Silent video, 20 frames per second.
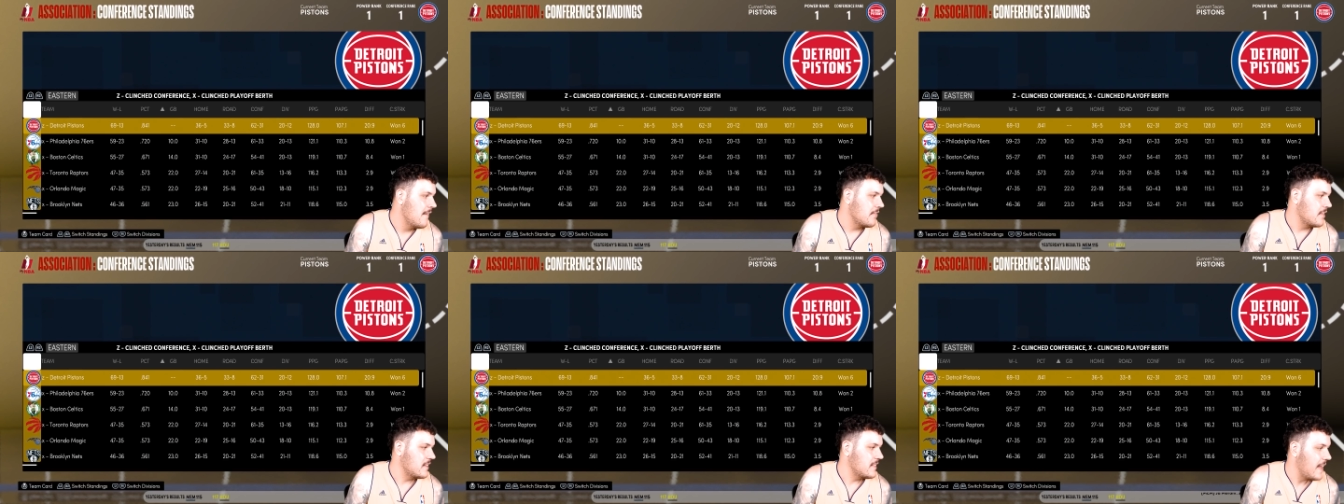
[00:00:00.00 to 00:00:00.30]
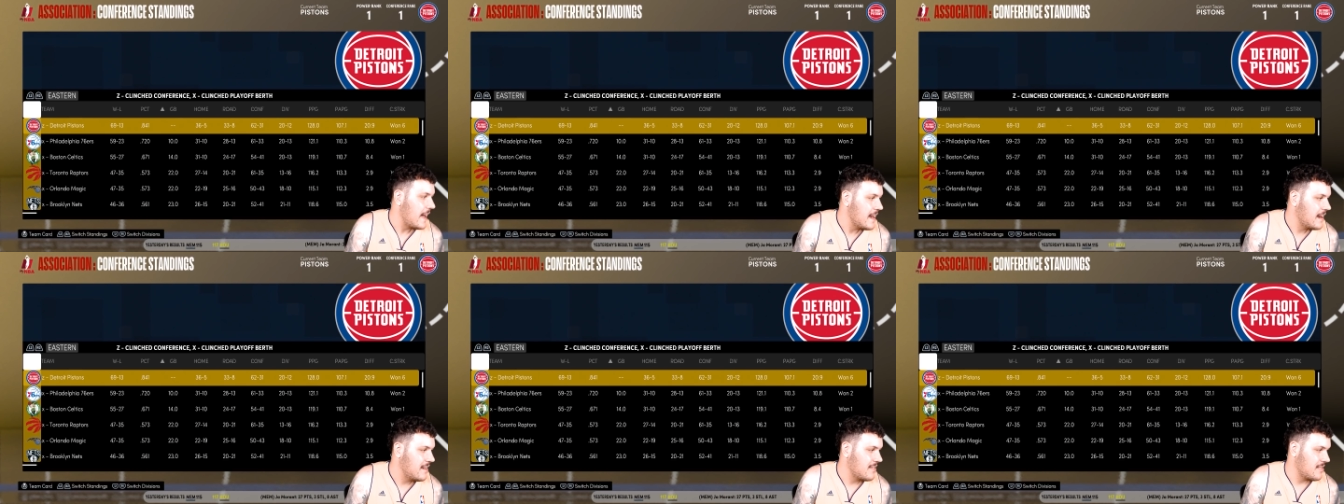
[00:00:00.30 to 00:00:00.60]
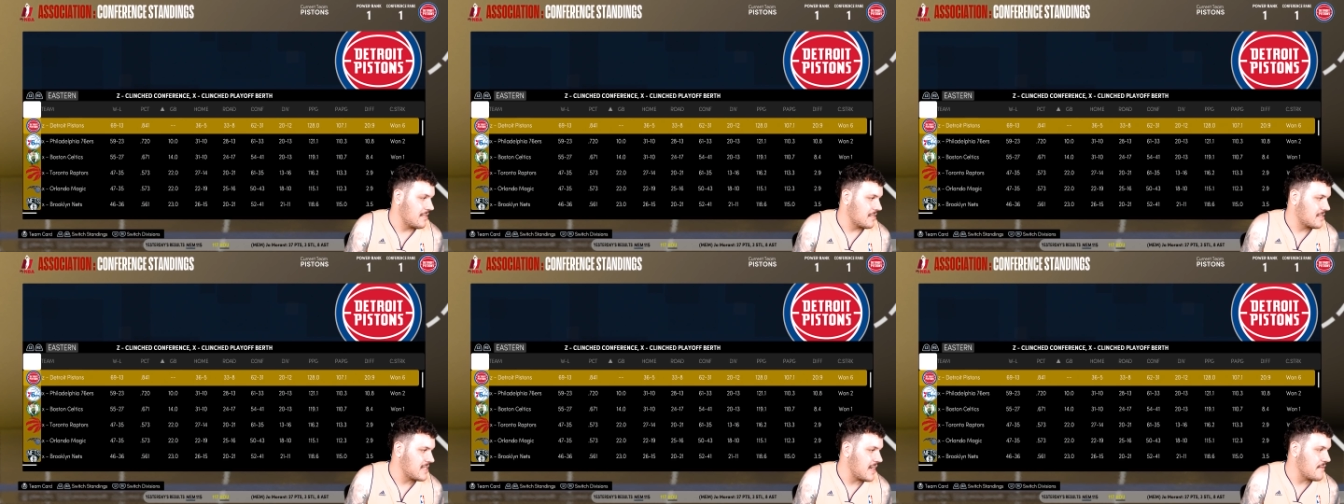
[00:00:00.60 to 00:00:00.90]
The
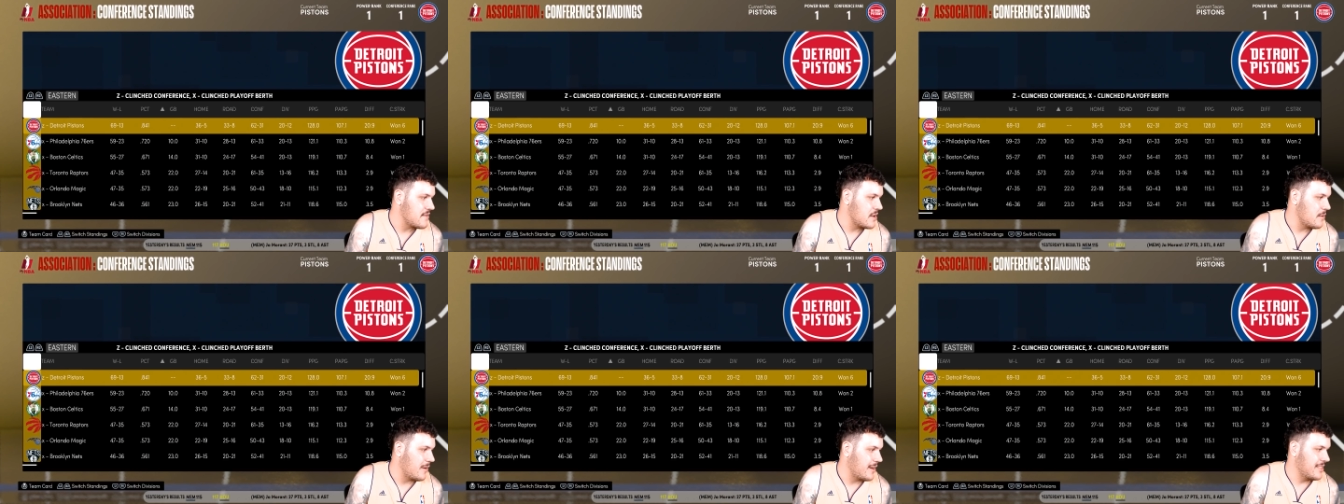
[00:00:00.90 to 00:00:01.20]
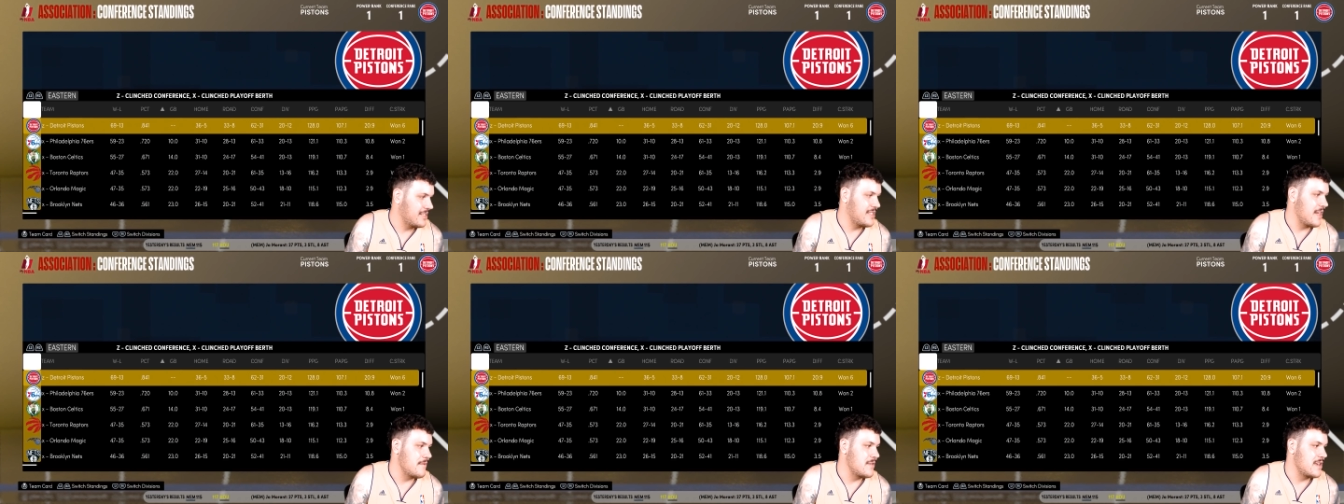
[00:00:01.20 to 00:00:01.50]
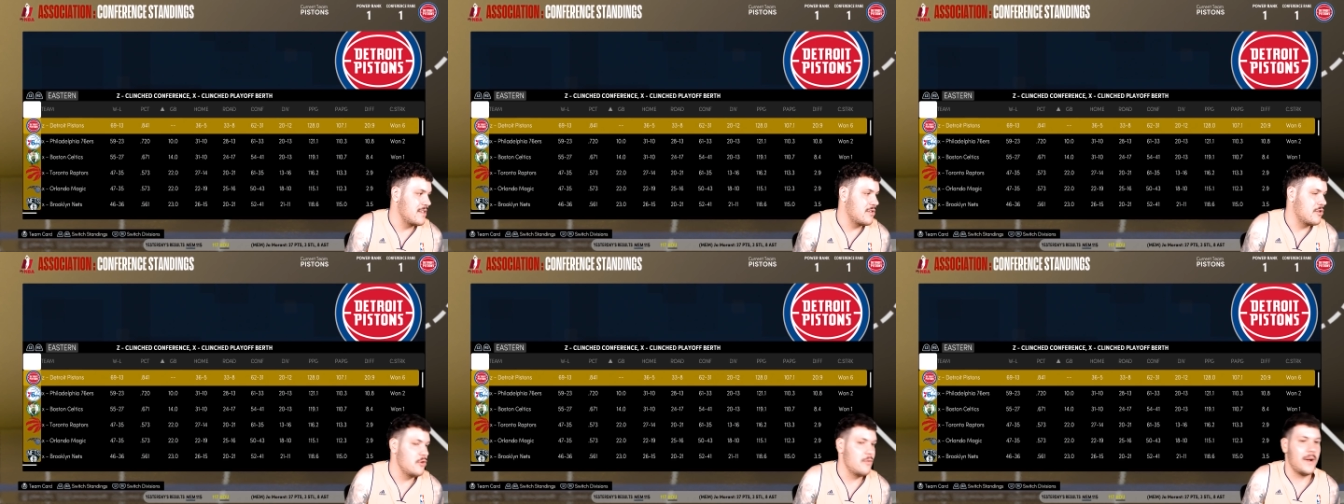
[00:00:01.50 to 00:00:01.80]
Lakers in
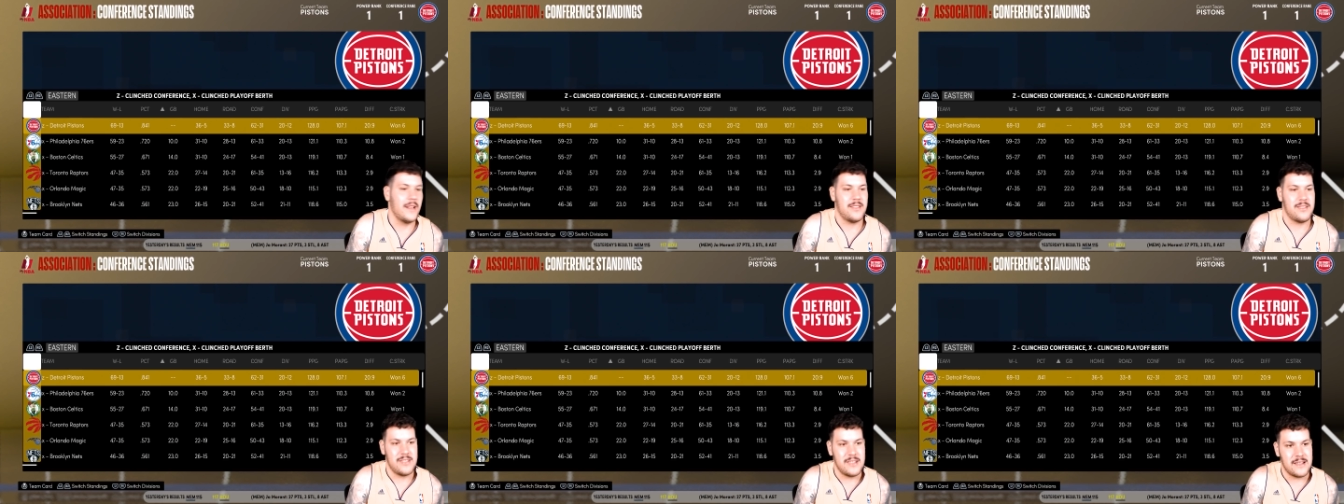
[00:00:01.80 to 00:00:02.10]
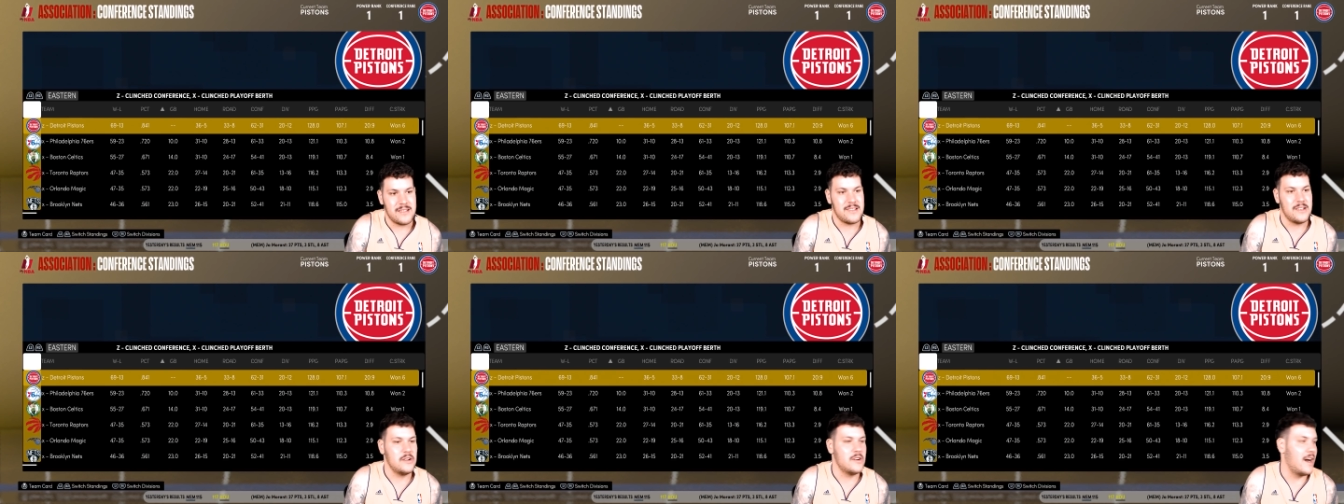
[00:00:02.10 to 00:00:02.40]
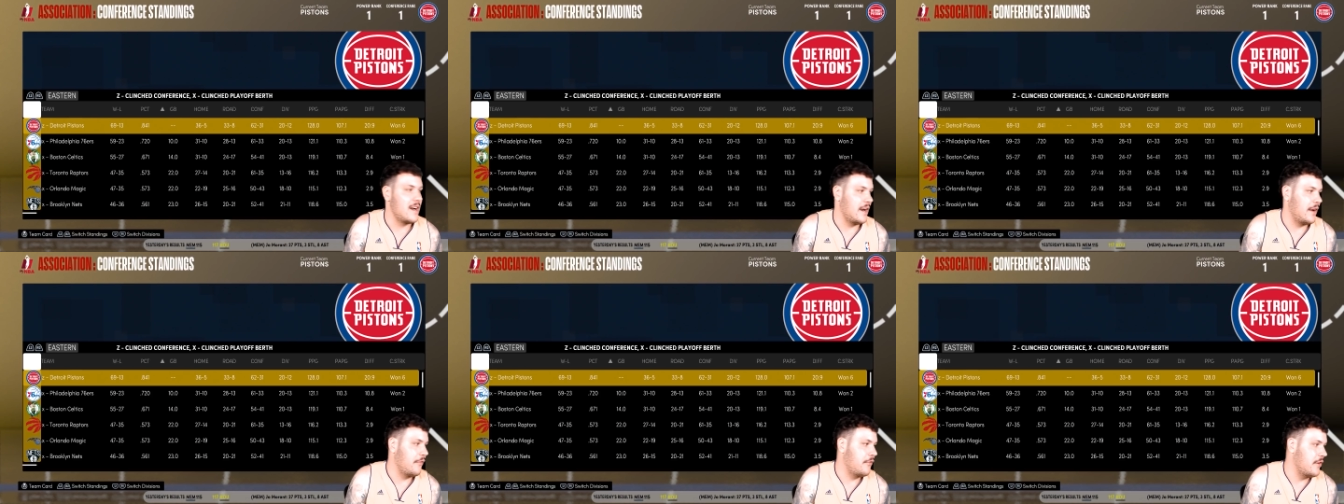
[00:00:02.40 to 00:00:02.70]
71-72 went
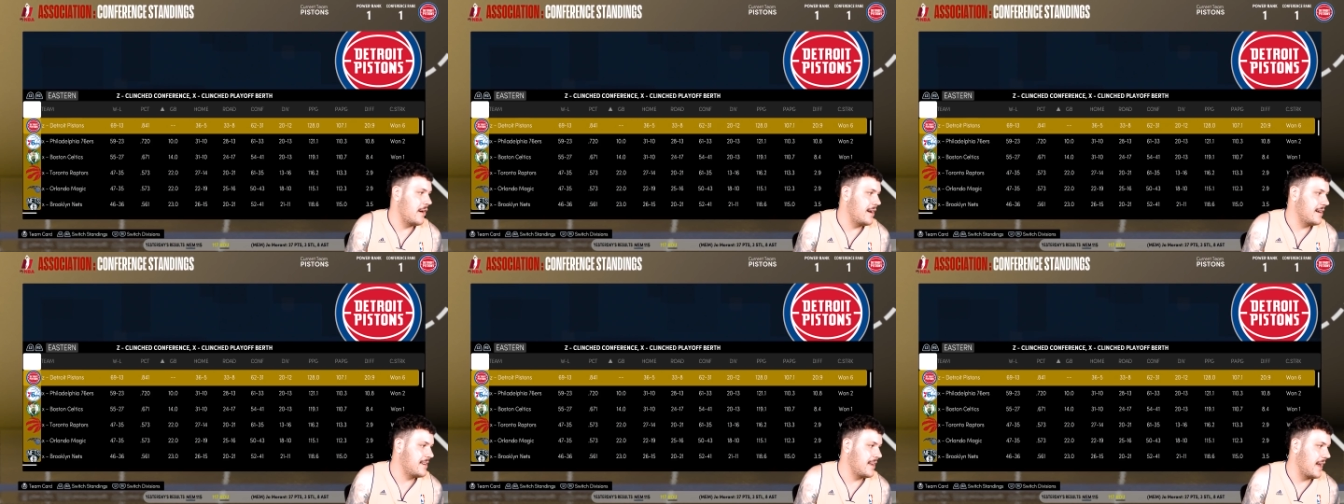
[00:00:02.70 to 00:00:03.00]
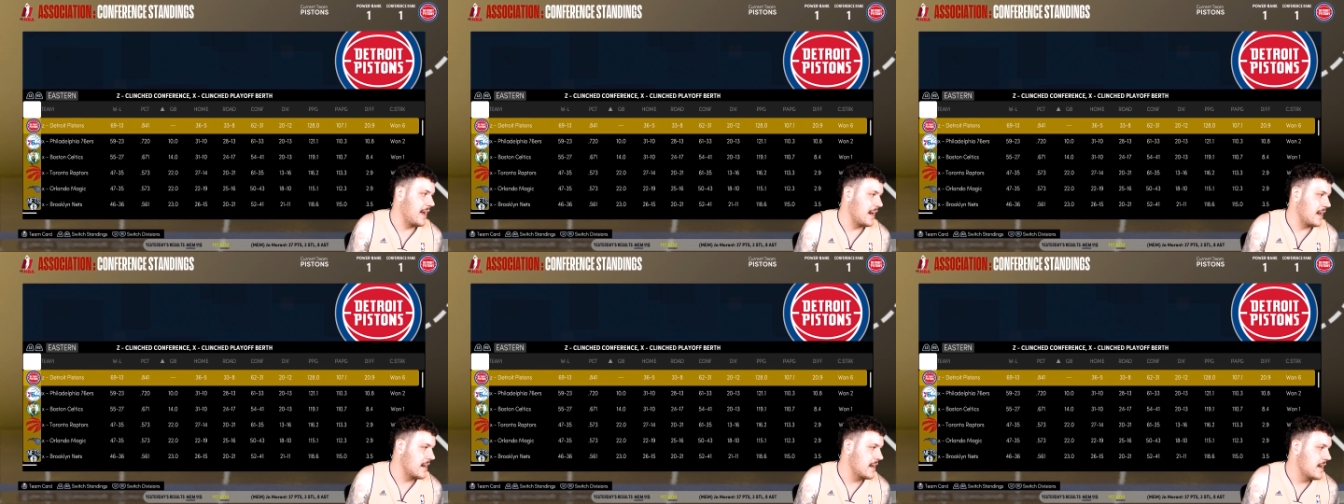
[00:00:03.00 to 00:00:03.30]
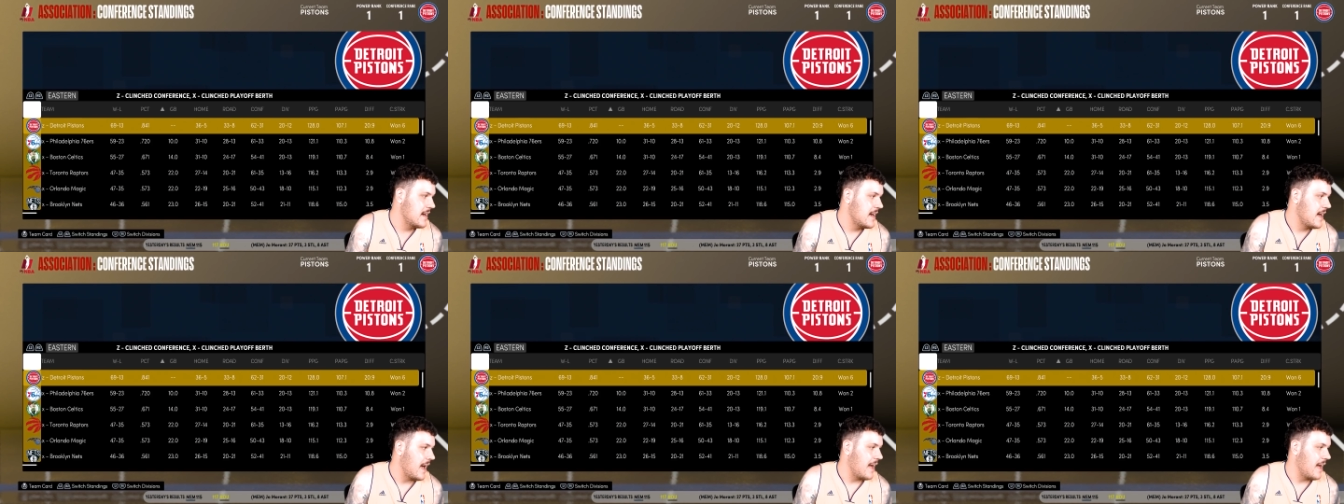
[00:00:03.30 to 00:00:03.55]
69-13,